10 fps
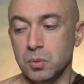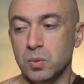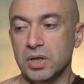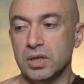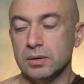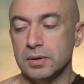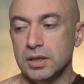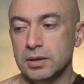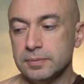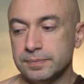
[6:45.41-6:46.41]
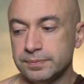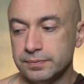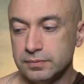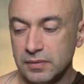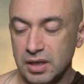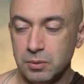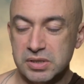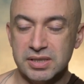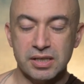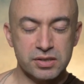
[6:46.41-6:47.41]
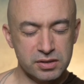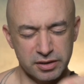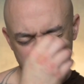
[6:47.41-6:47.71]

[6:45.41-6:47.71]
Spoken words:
Well, it was necessary